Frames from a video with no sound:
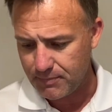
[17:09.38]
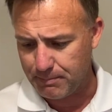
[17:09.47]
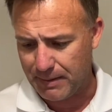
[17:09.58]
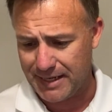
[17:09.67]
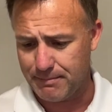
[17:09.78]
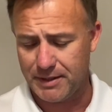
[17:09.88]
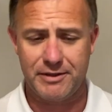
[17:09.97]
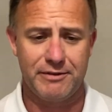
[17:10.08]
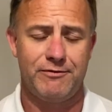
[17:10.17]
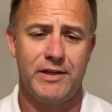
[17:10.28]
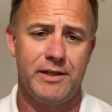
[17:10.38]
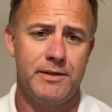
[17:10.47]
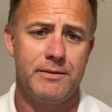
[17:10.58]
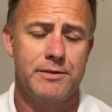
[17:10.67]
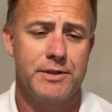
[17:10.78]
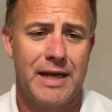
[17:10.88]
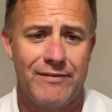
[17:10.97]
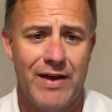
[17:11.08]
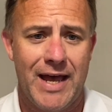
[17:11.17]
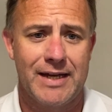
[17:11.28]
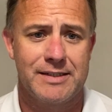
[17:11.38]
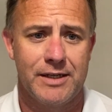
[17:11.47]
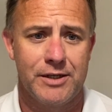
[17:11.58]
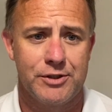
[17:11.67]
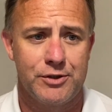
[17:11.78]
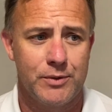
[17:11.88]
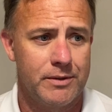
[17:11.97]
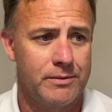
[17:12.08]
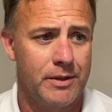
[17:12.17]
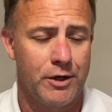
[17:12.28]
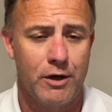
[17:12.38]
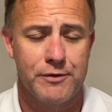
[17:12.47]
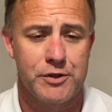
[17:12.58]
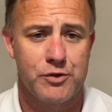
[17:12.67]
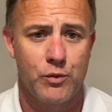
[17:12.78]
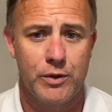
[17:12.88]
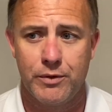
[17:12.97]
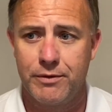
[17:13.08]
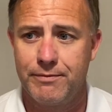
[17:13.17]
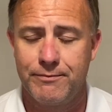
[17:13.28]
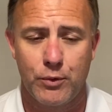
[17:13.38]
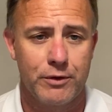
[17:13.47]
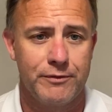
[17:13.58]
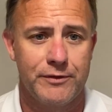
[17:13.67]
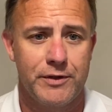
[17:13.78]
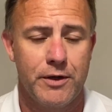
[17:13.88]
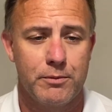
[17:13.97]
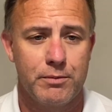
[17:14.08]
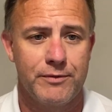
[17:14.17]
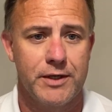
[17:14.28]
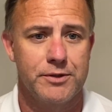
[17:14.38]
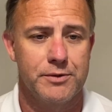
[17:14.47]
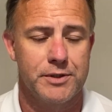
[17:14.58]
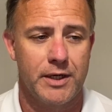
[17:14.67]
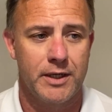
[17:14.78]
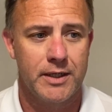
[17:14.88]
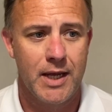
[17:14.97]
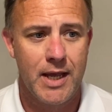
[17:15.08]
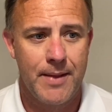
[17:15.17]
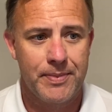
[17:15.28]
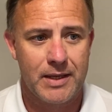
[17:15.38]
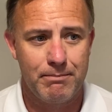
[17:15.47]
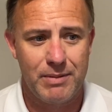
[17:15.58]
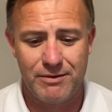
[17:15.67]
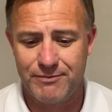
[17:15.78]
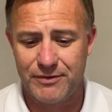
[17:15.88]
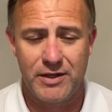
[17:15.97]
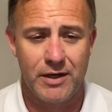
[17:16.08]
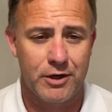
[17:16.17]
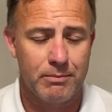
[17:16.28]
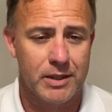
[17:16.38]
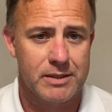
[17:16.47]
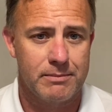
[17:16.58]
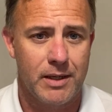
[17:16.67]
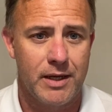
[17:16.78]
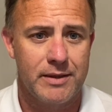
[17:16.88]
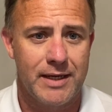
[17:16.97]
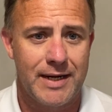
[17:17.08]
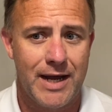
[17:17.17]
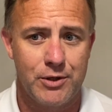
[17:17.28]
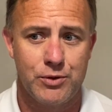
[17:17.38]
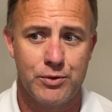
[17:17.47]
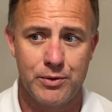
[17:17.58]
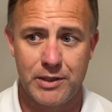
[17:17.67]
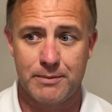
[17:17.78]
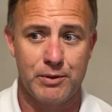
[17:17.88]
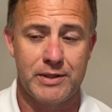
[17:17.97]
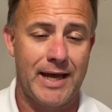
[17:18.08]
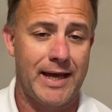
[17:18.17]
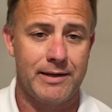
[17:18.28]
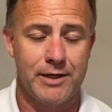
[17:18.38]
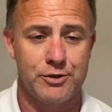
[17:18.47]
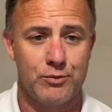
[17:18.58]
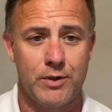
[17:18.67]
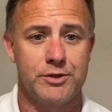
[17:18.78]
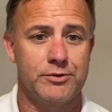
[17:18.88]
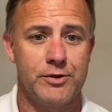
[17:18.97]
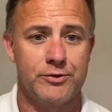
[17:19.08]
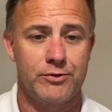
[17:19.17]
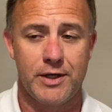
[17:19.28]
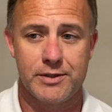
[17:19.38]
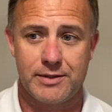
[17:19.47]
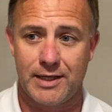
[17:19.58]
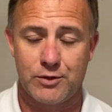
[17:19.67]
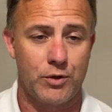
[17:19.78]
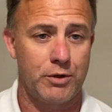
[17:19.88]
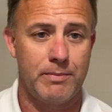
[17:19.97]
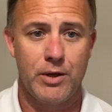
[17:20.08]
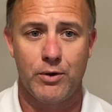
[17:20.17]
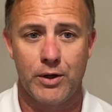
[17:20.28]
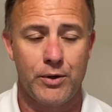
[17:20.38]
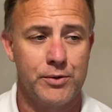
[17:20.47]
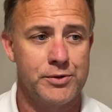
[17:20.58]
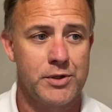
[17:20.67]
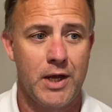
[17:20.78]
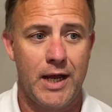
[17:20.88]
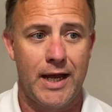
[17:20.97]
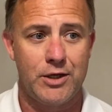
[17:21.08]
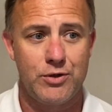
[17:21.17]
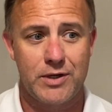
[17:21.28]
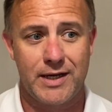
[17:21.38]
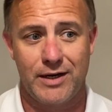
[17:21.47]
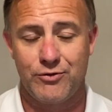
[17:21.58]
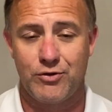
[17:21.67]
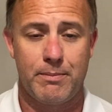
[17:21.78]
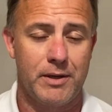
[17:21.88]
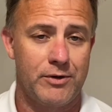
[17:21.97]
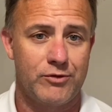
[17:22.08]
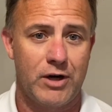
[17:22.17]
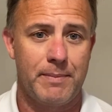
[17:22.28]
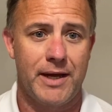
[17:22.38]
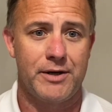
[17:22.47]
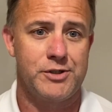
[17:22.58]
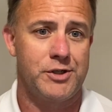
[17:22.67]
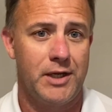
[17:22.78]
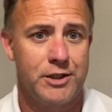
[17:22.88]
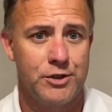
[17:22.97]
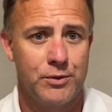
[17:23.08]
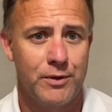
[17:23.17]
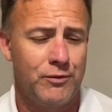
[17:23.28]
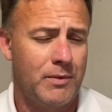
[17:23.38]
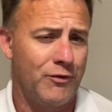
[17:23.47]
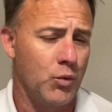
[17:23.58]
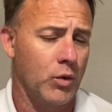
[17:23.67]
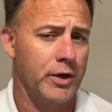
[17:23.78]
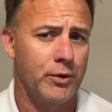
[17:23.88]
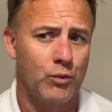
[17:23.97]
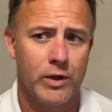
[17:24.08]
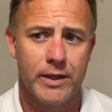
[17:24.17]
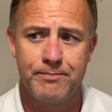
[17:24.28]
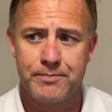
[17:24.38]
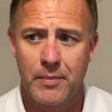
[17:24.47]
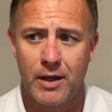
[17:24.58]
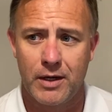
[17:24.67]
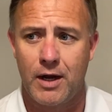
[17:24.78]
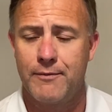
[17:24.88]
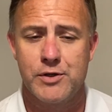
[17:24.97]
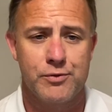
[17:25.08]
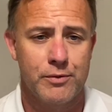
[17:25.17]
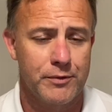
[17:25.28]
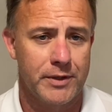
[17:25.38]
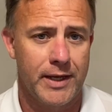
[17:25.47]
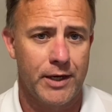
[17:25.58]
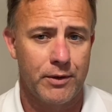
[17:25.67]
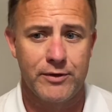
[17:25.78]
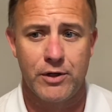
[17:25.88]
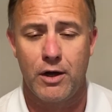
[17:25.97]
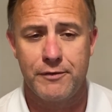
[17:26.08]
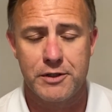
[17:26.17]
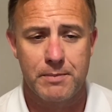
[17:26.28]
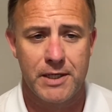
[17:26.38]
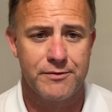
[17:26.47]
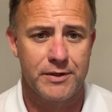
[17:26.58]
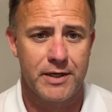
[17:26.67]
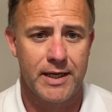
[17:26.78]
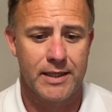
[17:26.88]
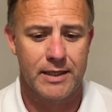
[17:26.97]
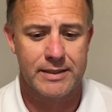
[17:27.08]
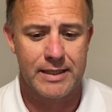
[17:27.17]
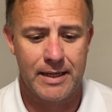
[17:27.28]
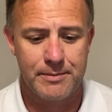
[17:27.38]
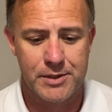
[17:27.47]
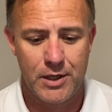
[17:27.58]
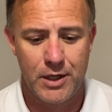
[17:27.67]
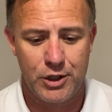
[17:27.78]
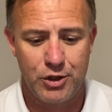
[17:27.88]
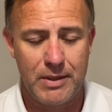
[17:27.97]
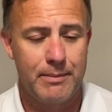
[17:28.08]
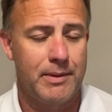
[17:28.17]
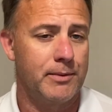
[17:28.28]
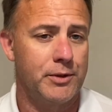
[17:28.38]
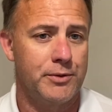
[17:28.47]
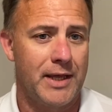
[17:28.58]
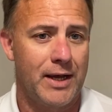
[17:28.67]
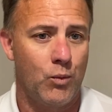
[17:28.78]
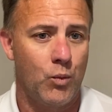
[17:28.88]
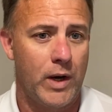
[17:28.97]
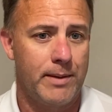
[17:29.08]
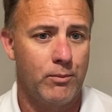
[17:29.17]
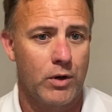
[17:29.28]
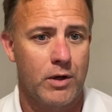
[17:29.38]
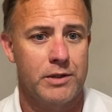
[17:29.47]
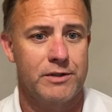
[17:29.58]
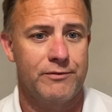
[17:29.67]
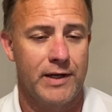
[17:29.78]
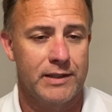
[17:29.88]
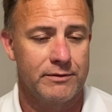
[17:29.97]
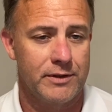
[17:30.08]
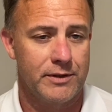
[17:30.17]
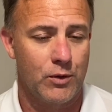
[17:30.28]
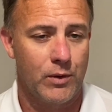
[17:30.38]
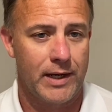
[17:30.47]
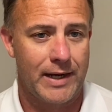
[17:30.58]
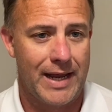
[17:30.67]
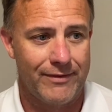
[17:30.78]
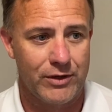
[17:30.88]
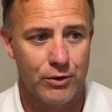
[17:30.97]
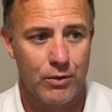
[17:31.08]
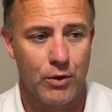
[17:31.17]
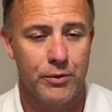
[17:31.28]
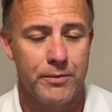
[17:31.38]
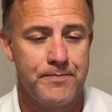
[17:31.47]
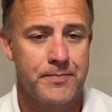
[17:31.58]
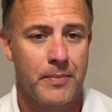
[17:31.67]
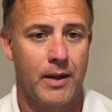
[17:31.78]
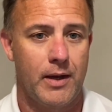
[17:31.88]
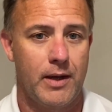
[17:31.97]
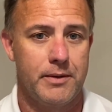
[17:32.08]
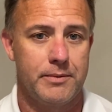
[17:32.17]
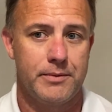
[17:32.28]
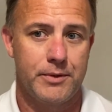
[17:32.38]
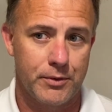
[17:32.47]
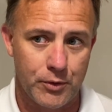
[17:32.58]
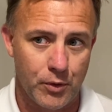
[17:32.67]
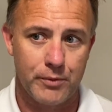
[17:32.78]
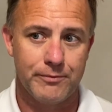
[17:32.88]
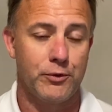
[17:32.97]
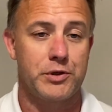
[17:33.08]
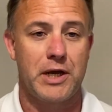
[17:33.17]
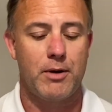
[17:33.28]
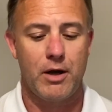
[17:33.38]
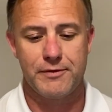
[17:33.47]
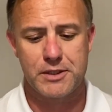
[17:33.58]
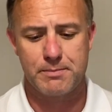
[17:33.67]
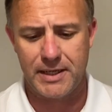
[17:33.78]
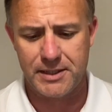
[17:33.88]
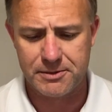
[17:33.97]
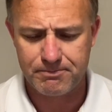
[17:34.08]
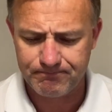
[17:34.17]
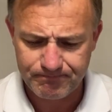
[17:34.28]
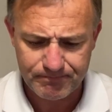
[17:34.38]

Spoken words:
pay a monthly fee to have access to an office suite with 40 or 50 other professionals in it can be $50, $100 a month, and now you do get to put that as your registered address. That's where your mail goes, and you can kind of drop in and drop out as you need to. If you wanted to rent a conference room for the day or even an office space for the day, a lot of times you may be able to do that way more cost effectively than going out and having your own full-time office space.